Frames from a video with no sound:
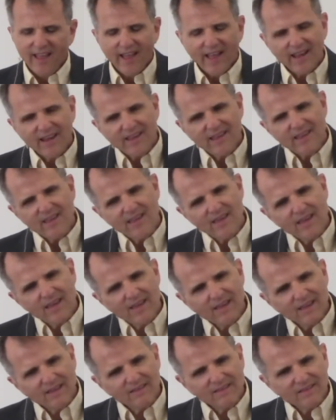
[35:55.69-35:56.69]
And
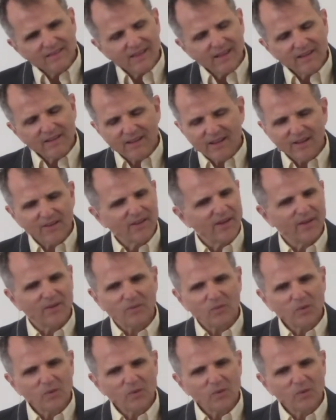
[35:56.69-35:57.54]
he said, no,